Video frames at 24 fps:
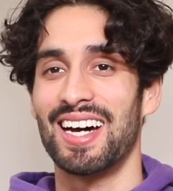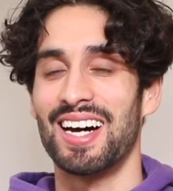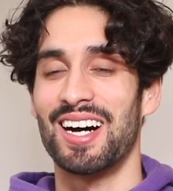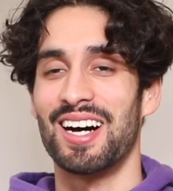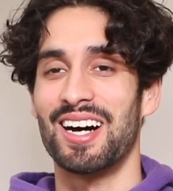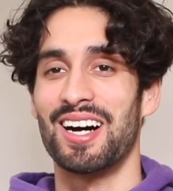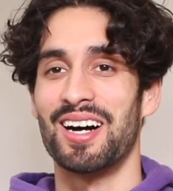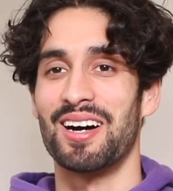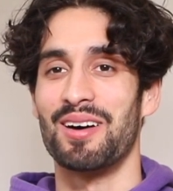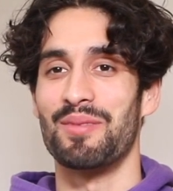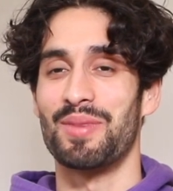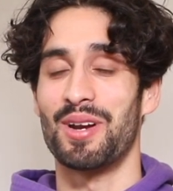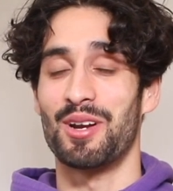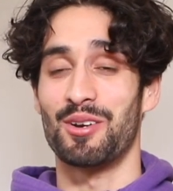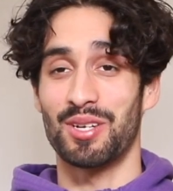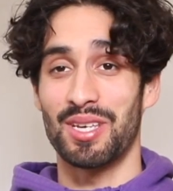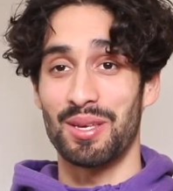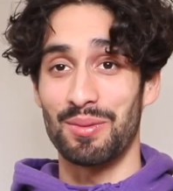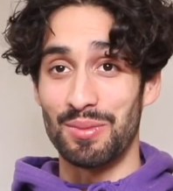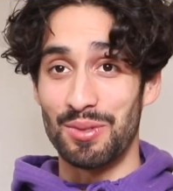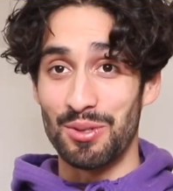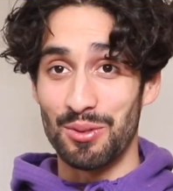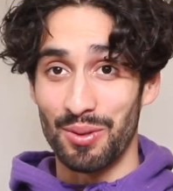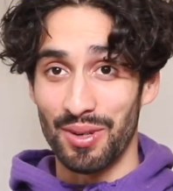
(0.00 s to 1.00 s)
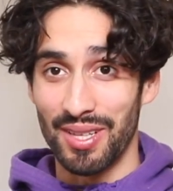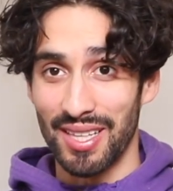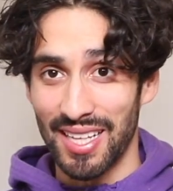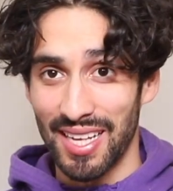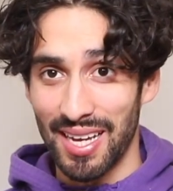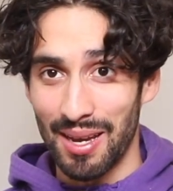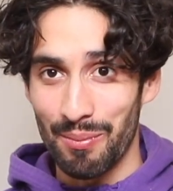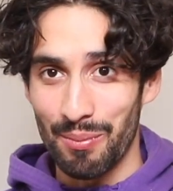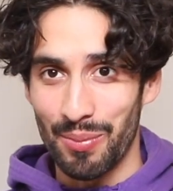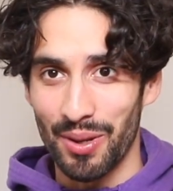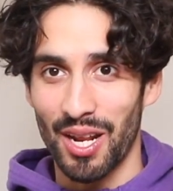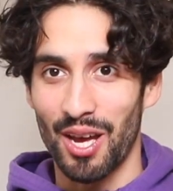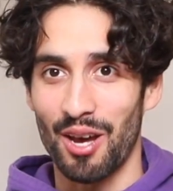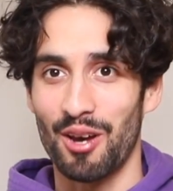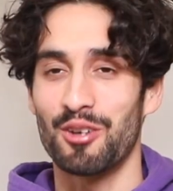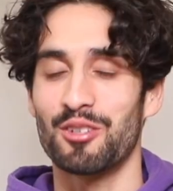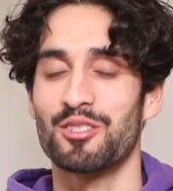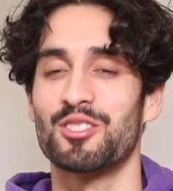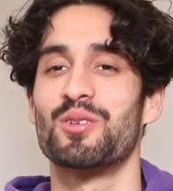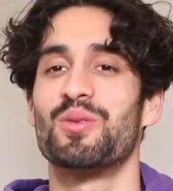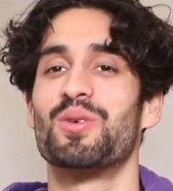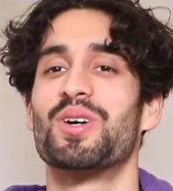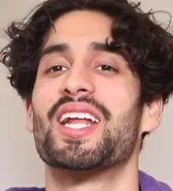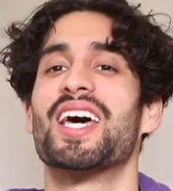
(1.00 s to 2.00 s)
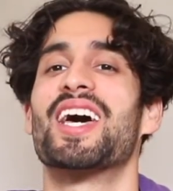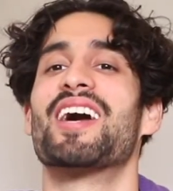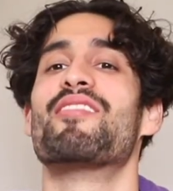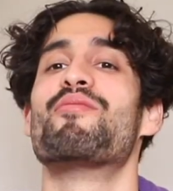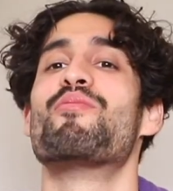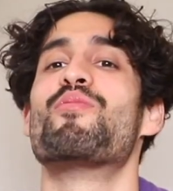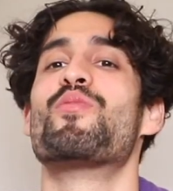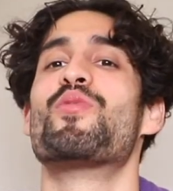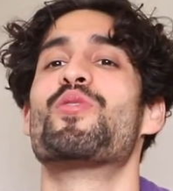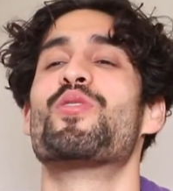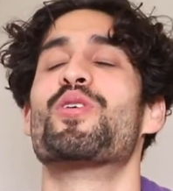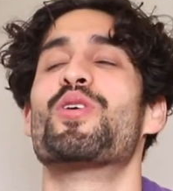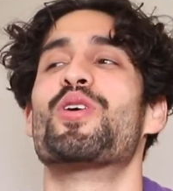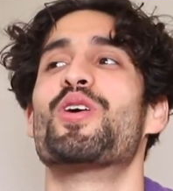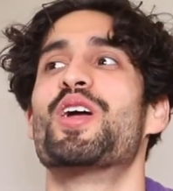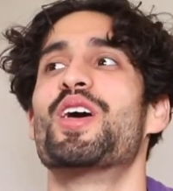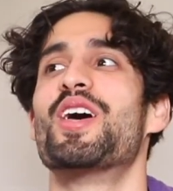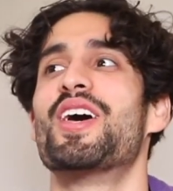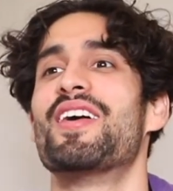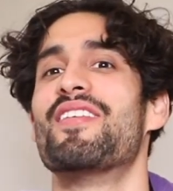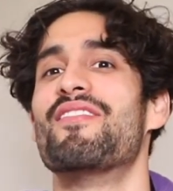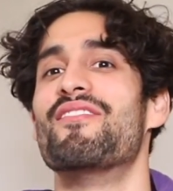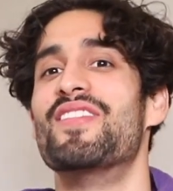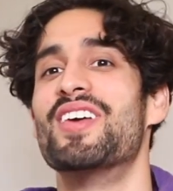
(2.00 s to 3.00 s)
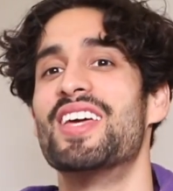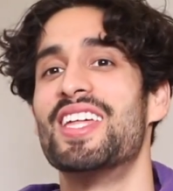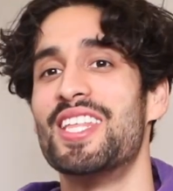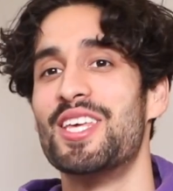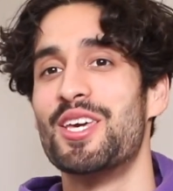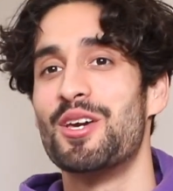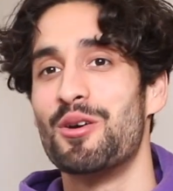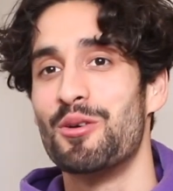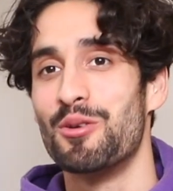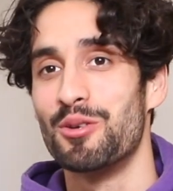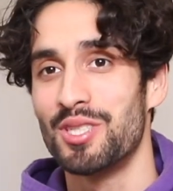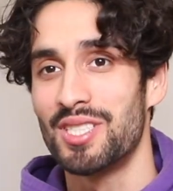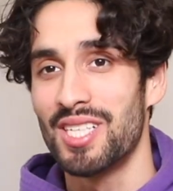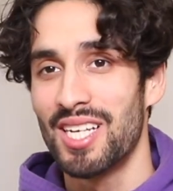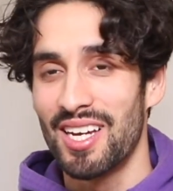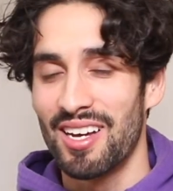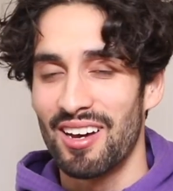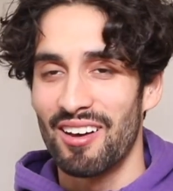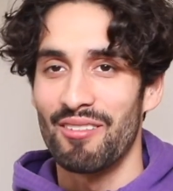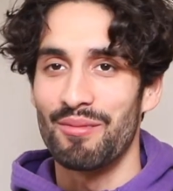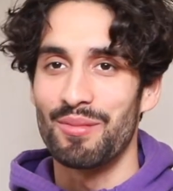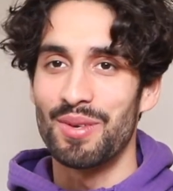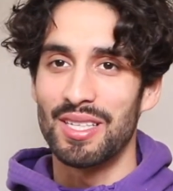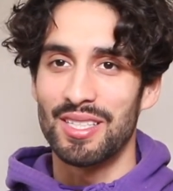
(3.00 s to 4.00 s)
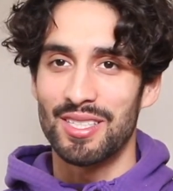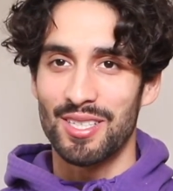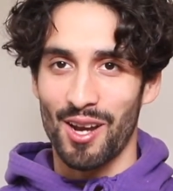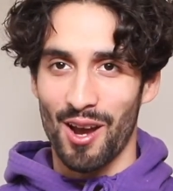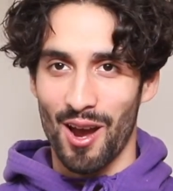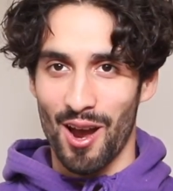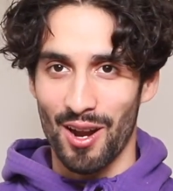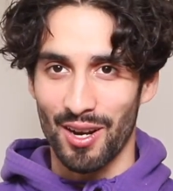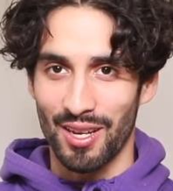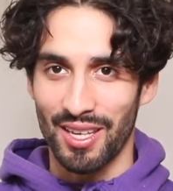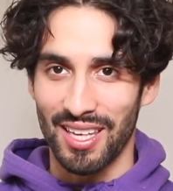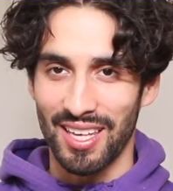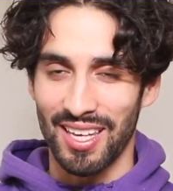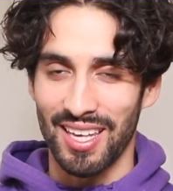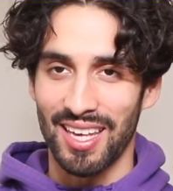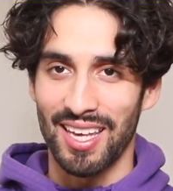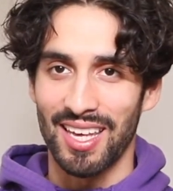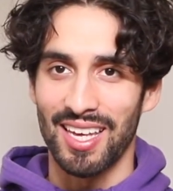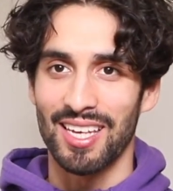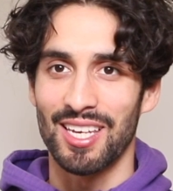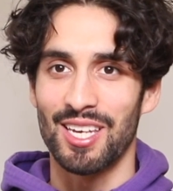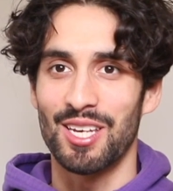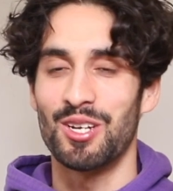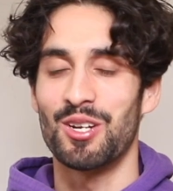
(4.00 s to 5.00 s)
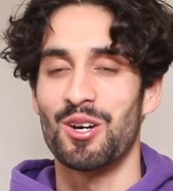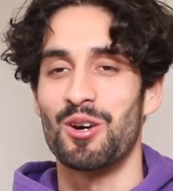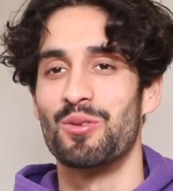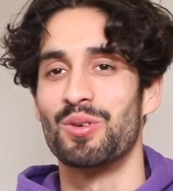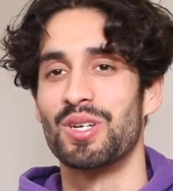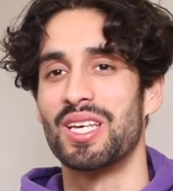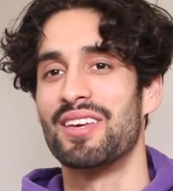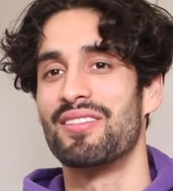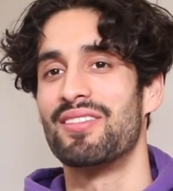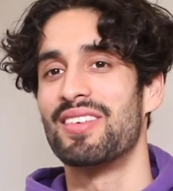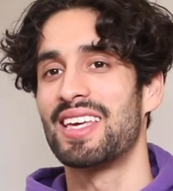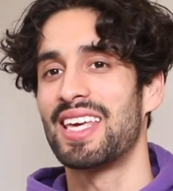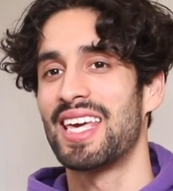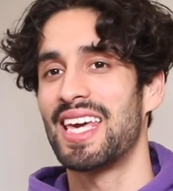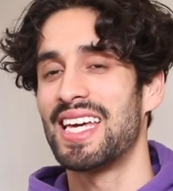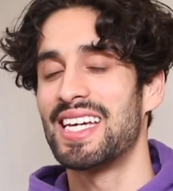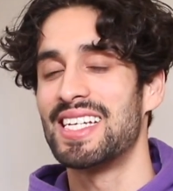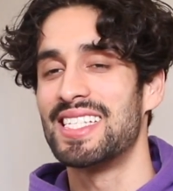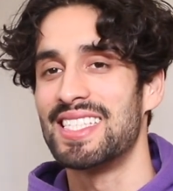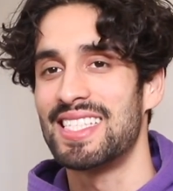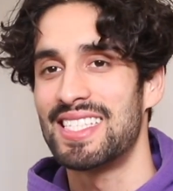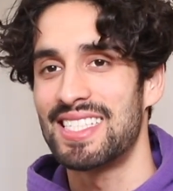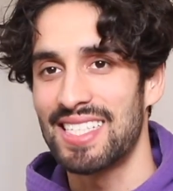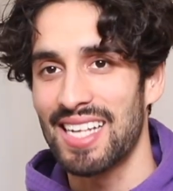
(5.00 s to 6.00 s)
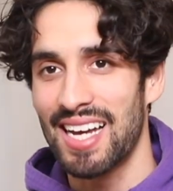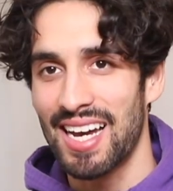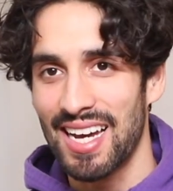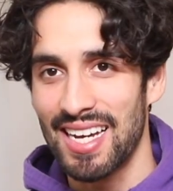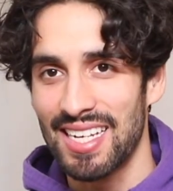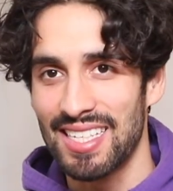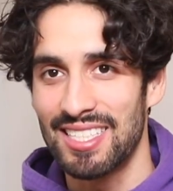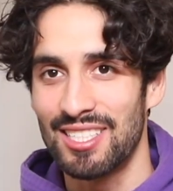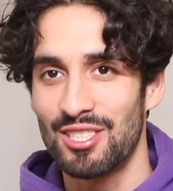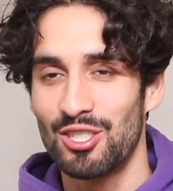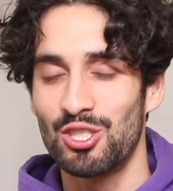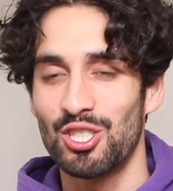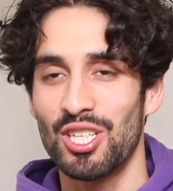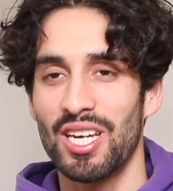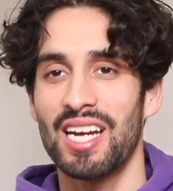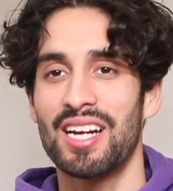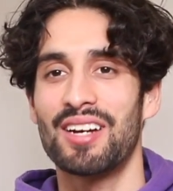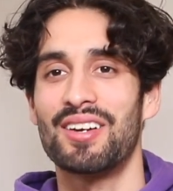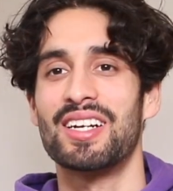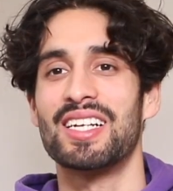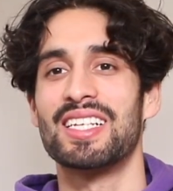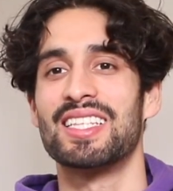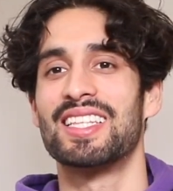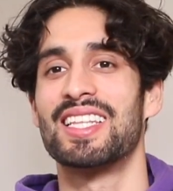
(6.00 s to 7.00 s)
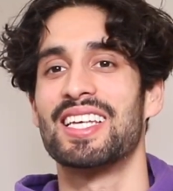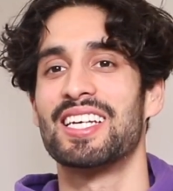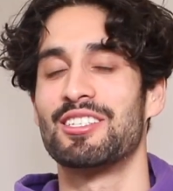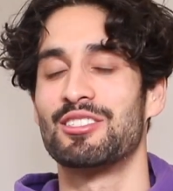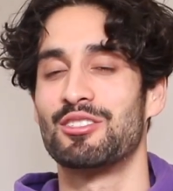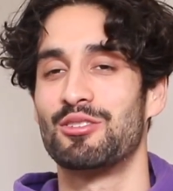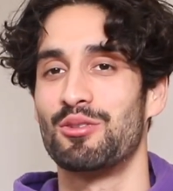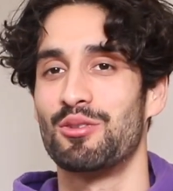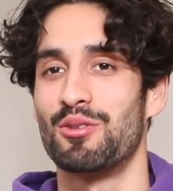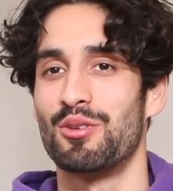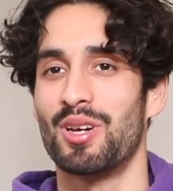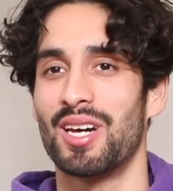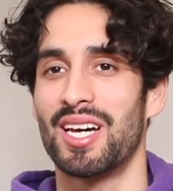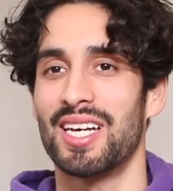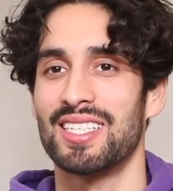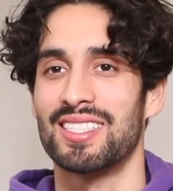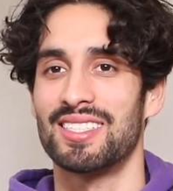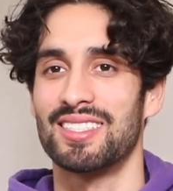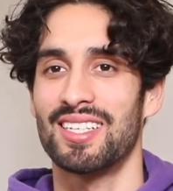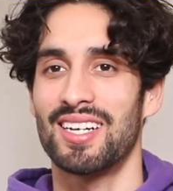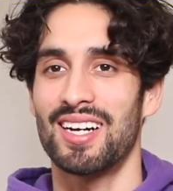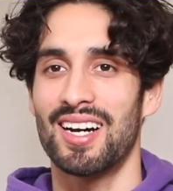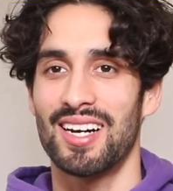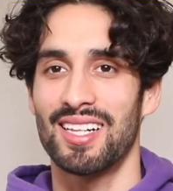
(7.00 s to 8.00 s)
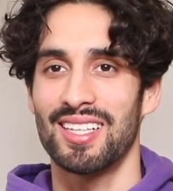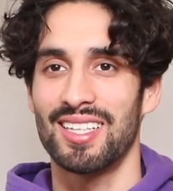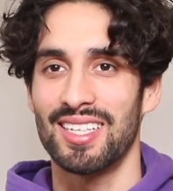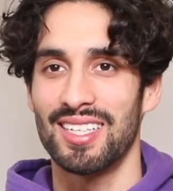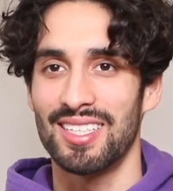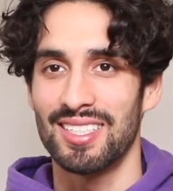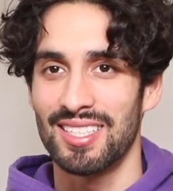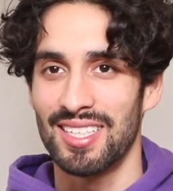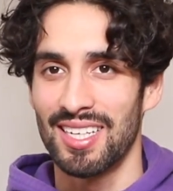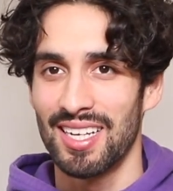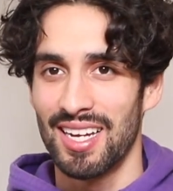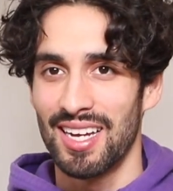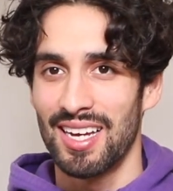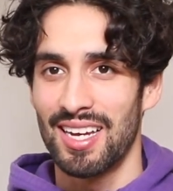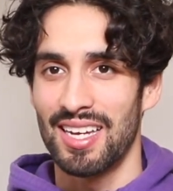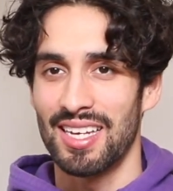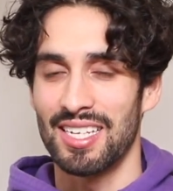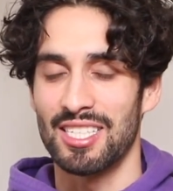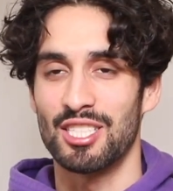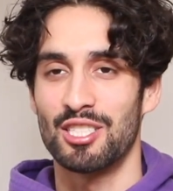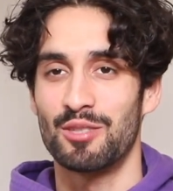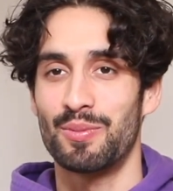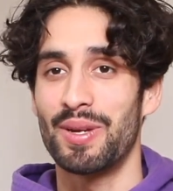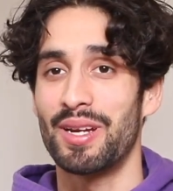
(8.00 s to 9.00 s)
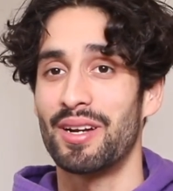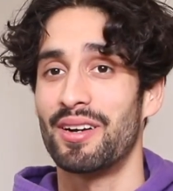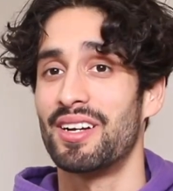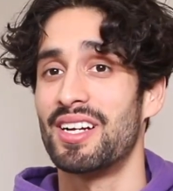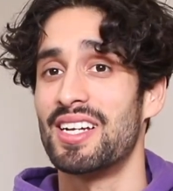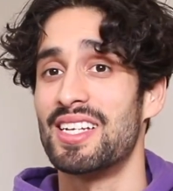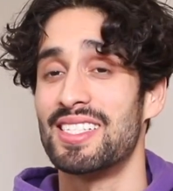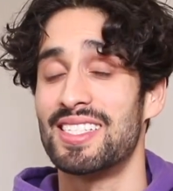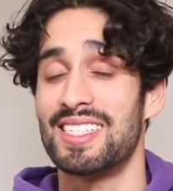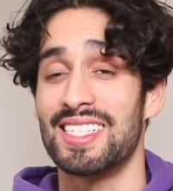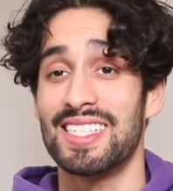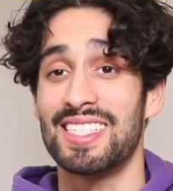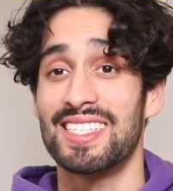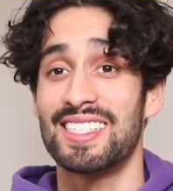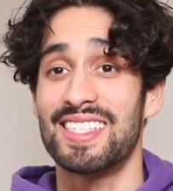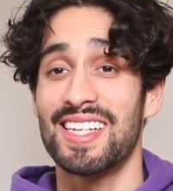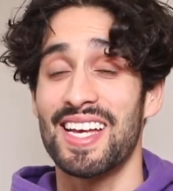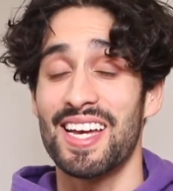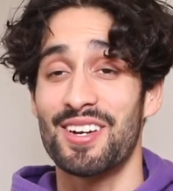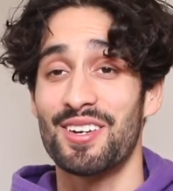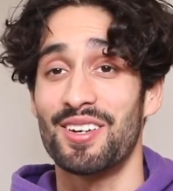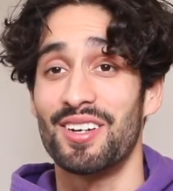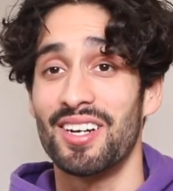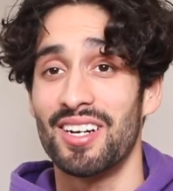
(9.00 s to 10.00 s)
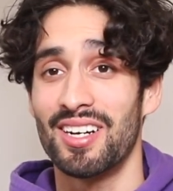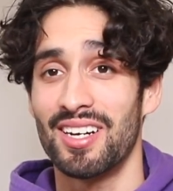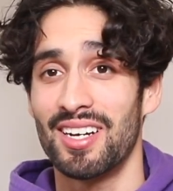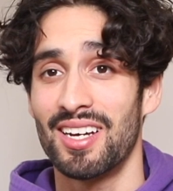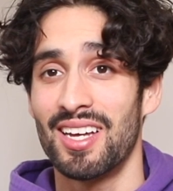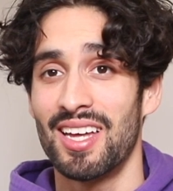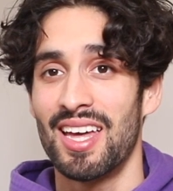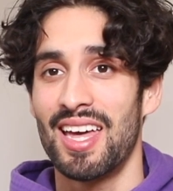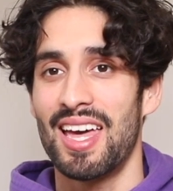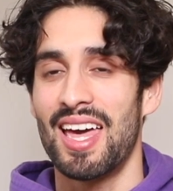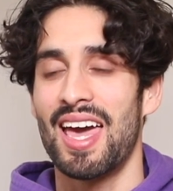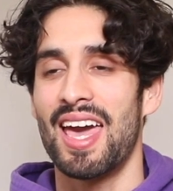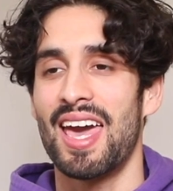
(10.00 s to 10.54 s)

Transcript: Um, and I'll keep doing that. But I also want to have more videos of me talking, you know, giving insights, sharing things with you guys, knowledge, experience, et cetera.